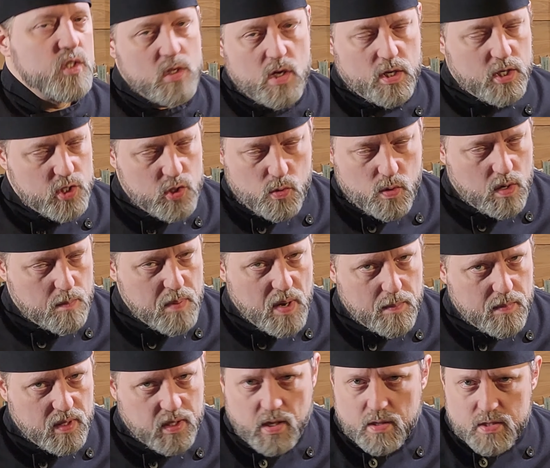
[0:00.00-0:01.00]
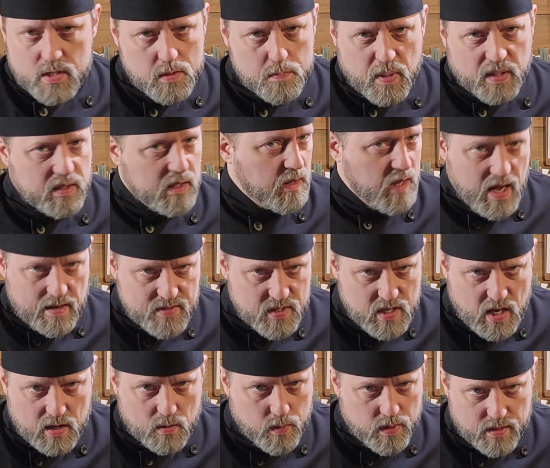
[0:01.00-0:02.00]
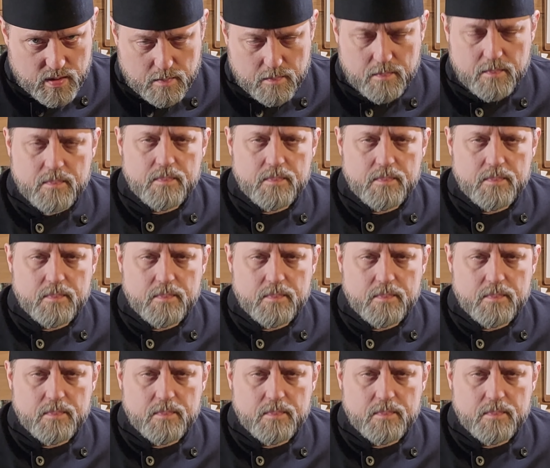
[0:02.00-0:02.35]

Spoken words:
as long as you aren't pummeling unsuspecting livestock with them.